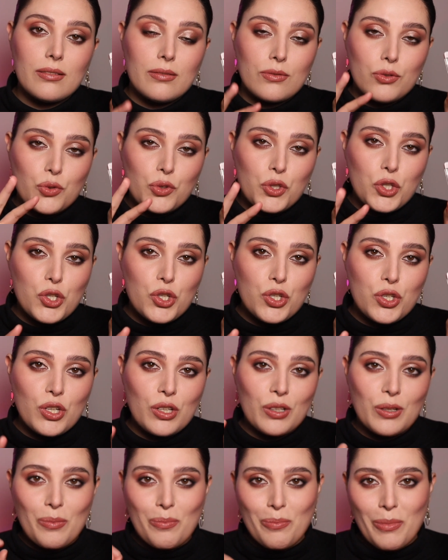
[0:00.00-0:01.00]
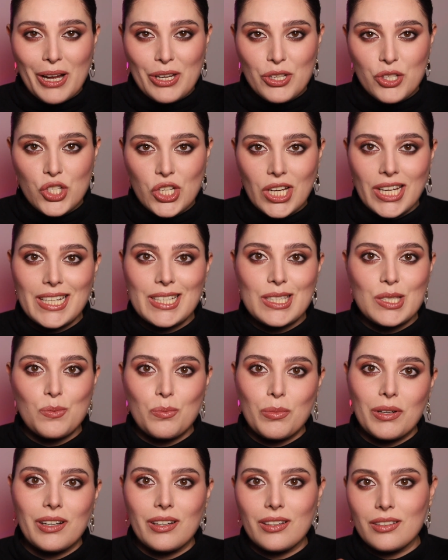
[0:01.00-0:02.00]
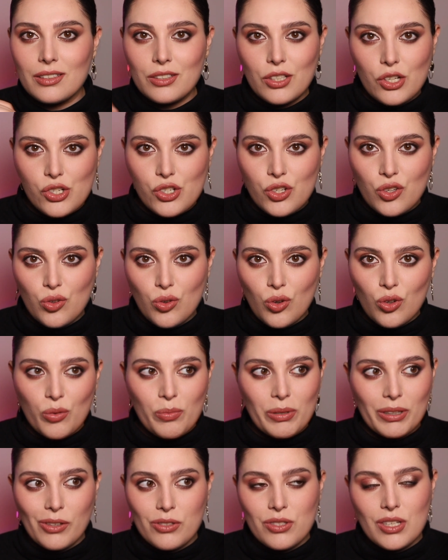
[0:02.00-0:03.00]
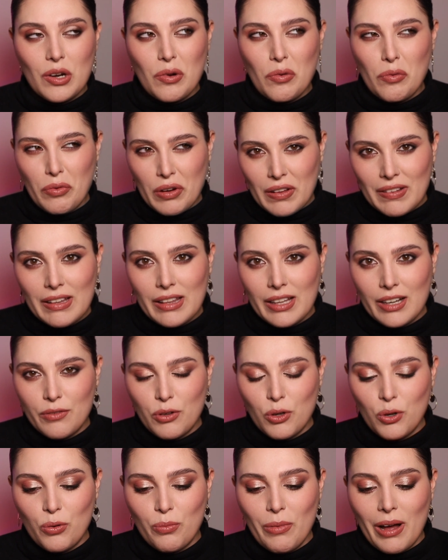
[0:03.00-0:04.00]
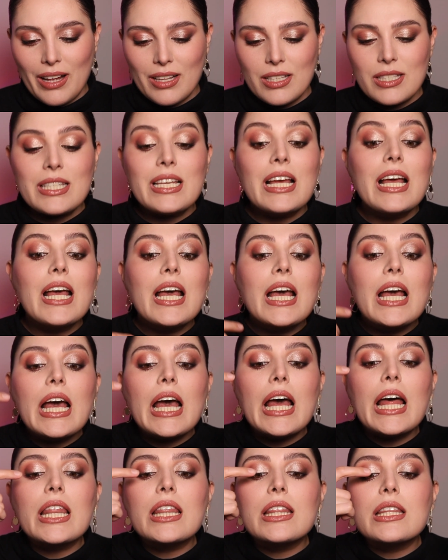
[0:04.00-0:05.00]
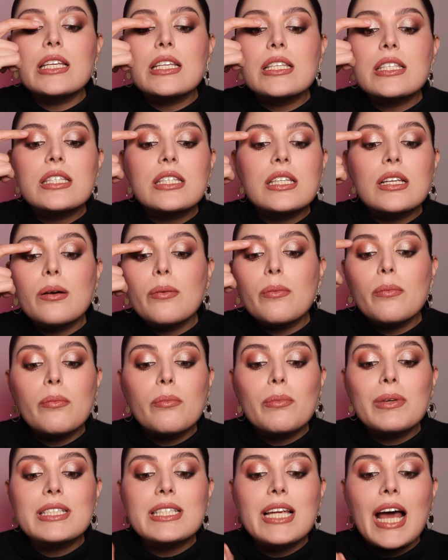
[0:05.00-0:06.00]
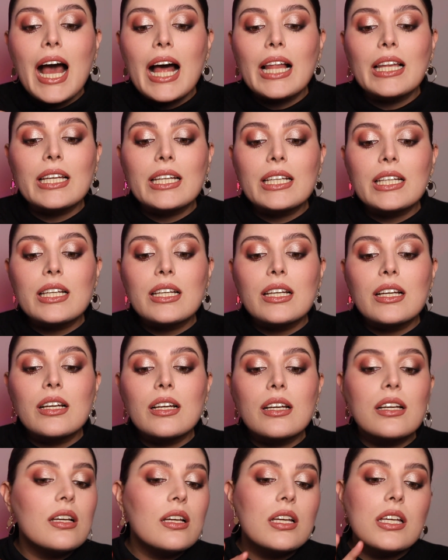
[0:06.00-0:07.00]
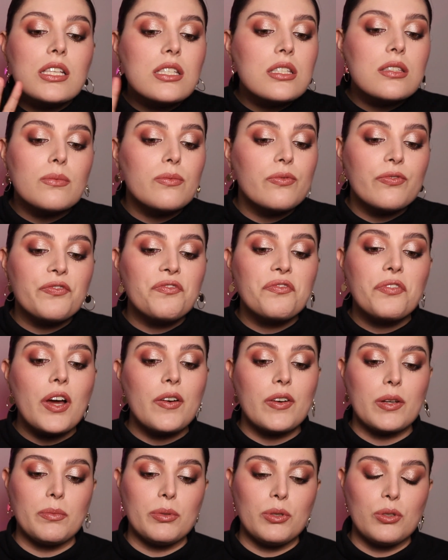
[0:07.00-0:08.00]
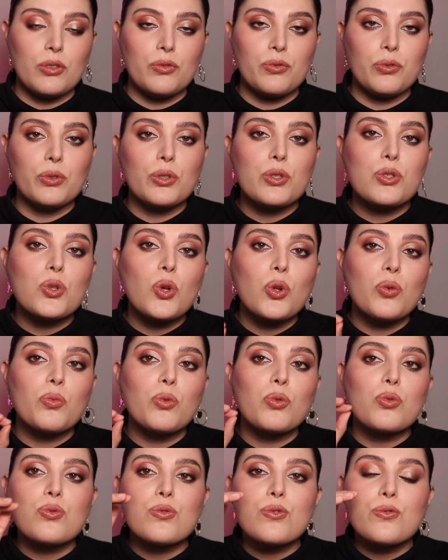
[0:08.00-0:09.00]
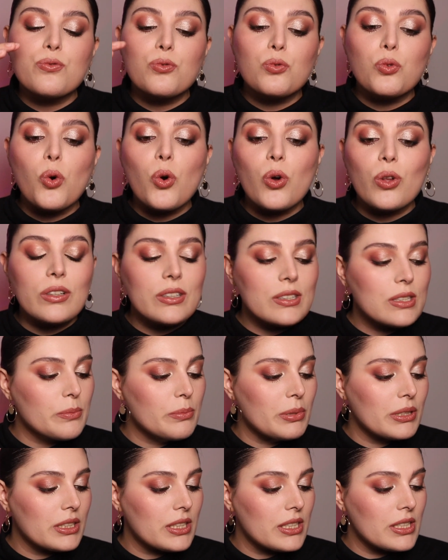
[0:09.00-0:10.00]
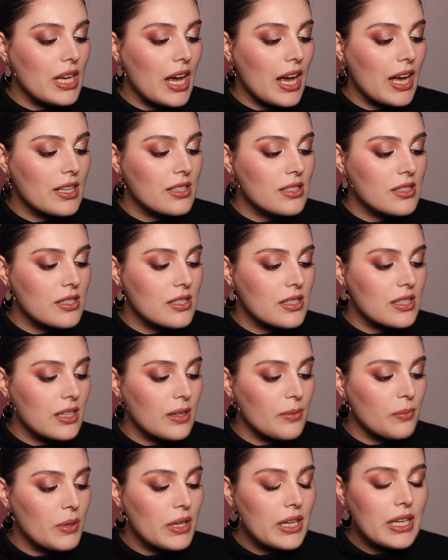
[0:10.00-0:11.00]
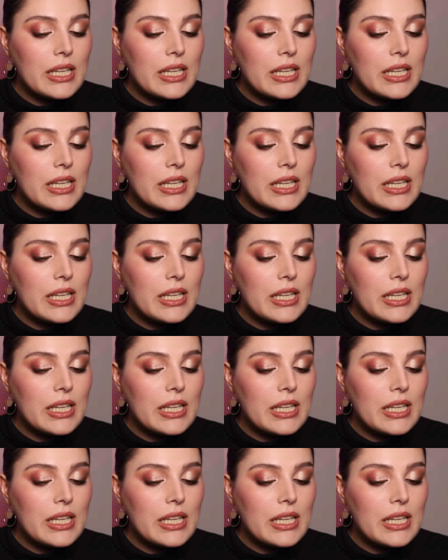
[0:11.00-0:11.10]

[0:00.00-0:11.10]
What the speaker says: traditional matte shades by Natasha Denona because I really love her mattes. And this metallic is very beautiful. It's almost foiled, but it has some